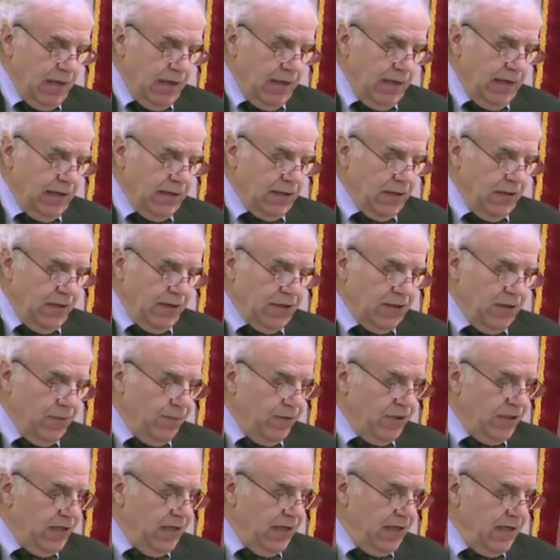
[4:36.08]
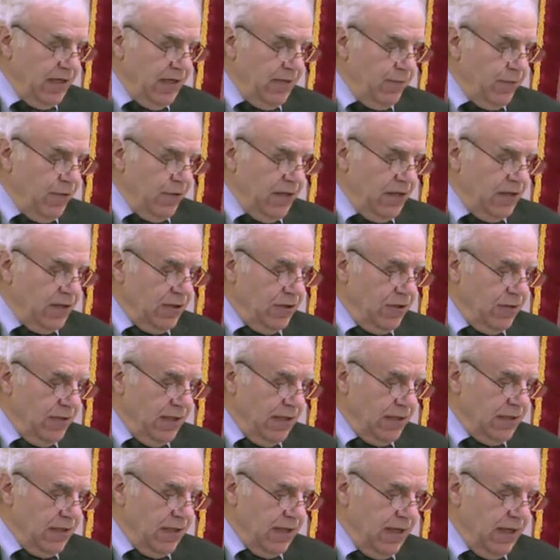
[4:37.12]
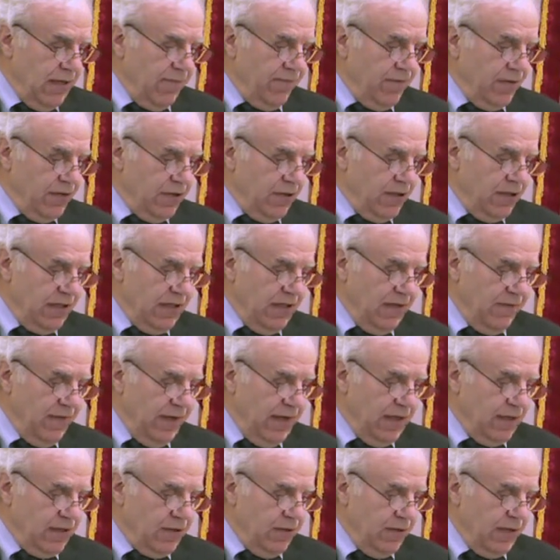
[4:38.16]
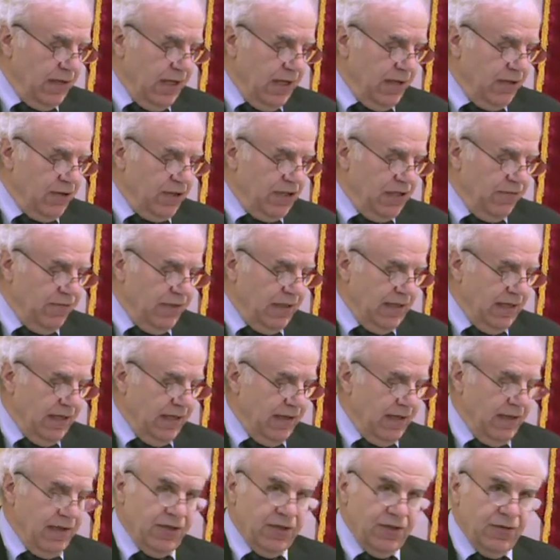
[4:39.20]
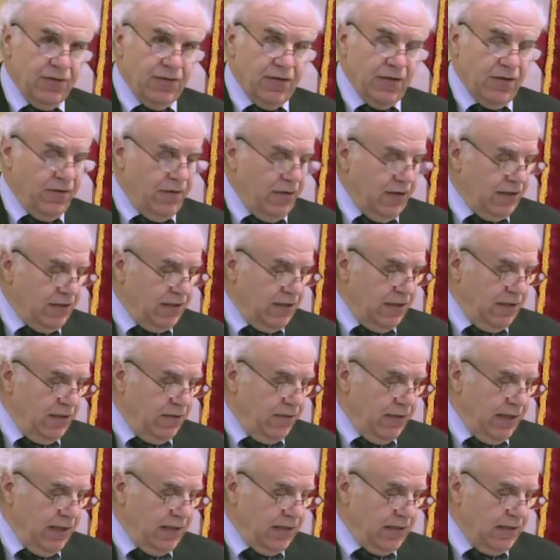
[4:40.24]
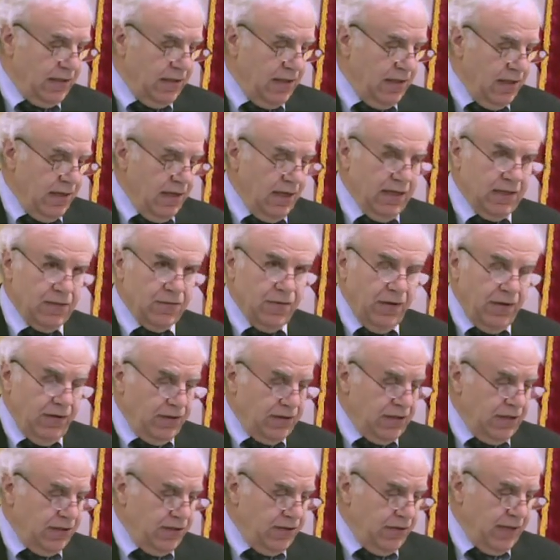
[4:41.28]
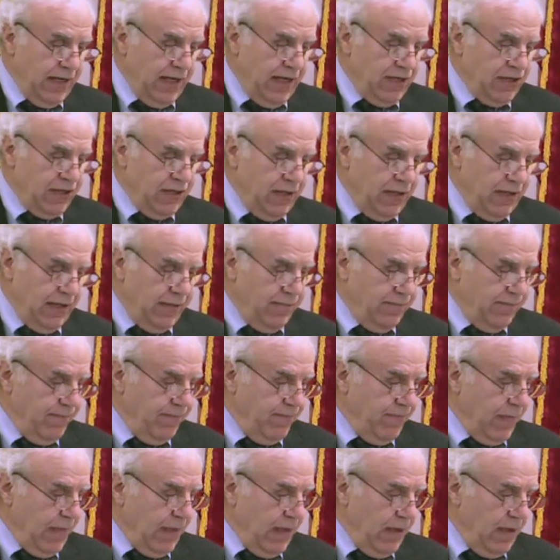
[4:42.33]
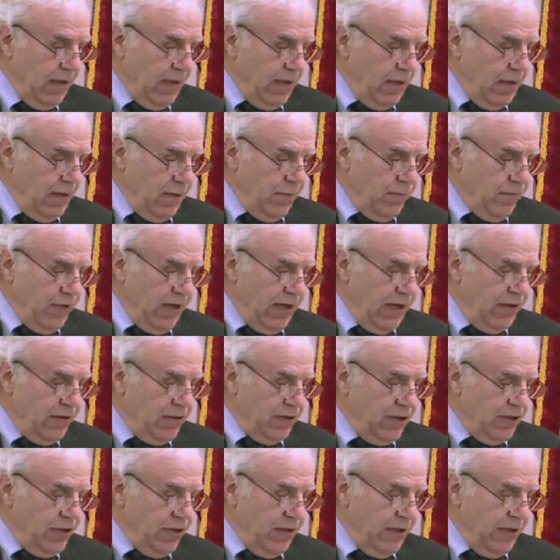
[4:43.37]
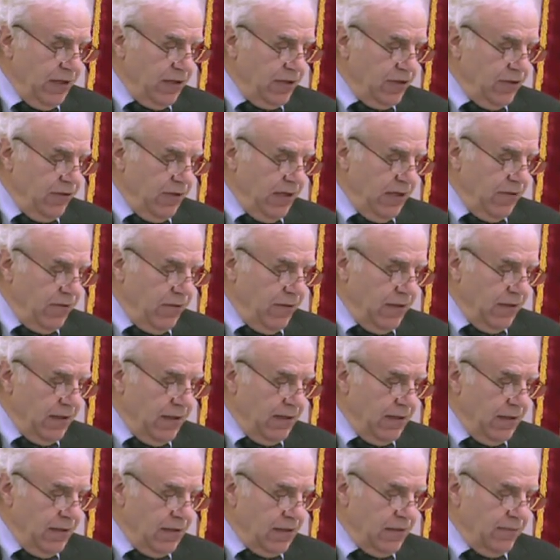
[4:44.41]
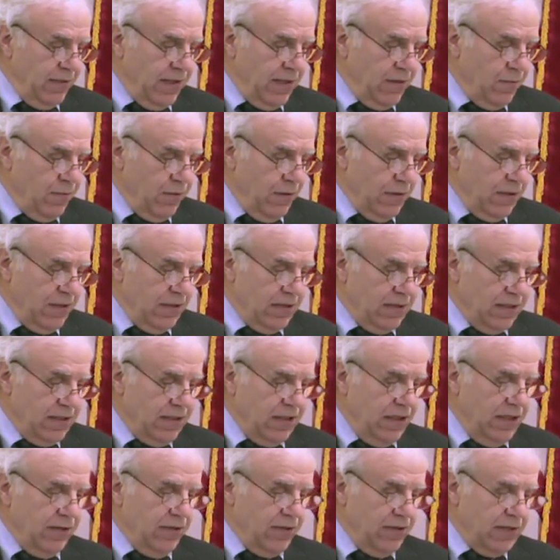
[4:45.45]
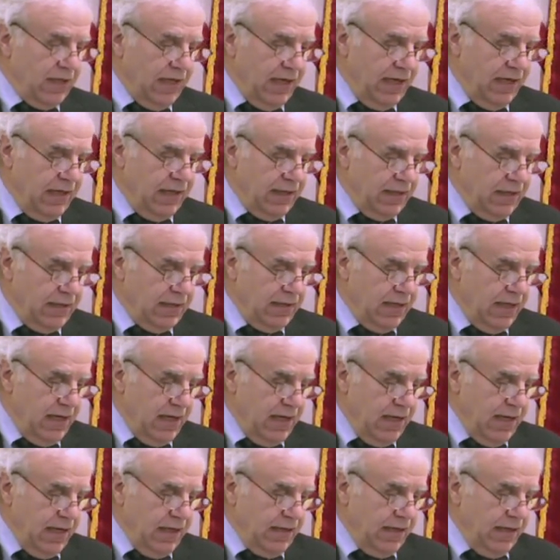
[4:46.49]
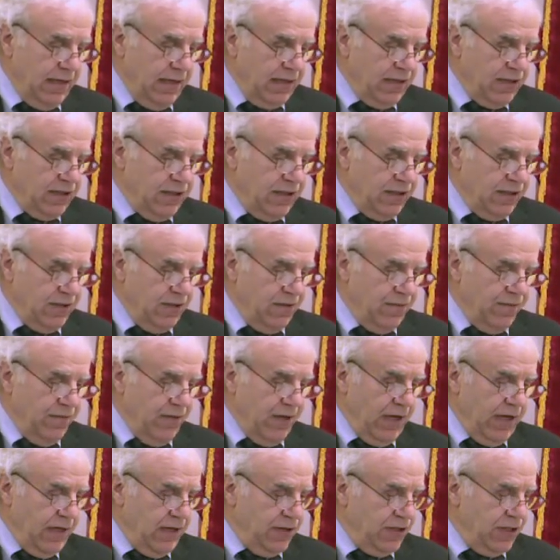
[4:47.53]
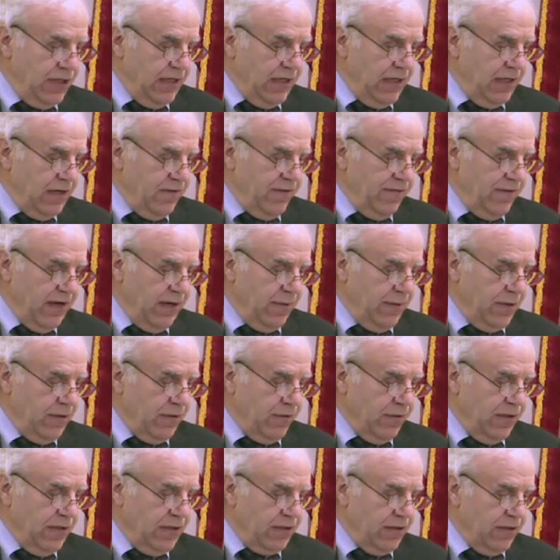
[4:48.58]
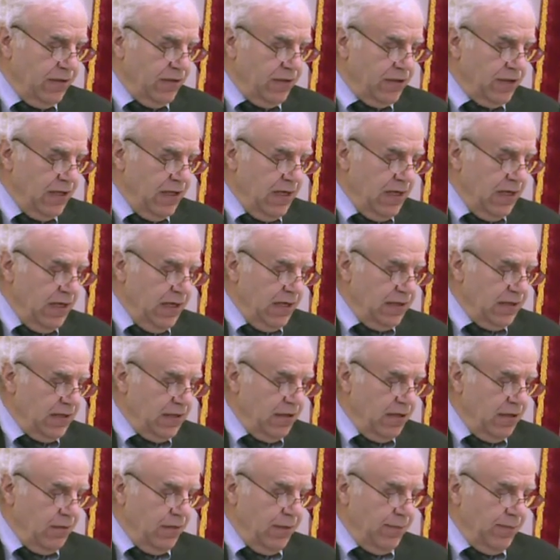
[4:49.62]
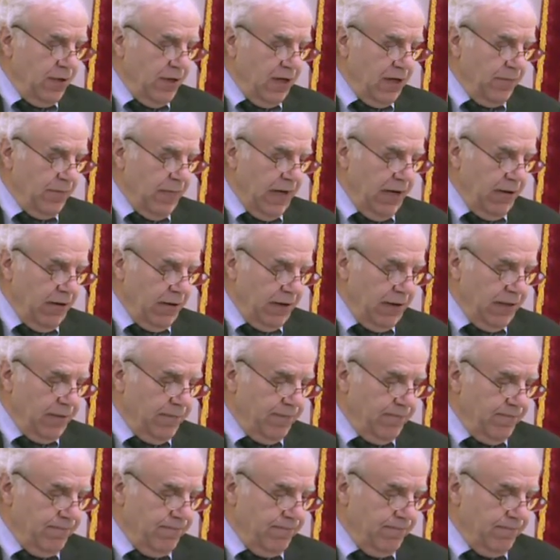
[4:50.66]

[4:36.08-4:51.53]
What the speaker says: He has also presented at more than 24 conferences and events on energy-related issues across the U.S. as well as internationally. Prior to joining SUNY Cortland, Smith worked as a senior scientist at the Institute for Energy and Environmental Research in Tacoma Park, Maryland.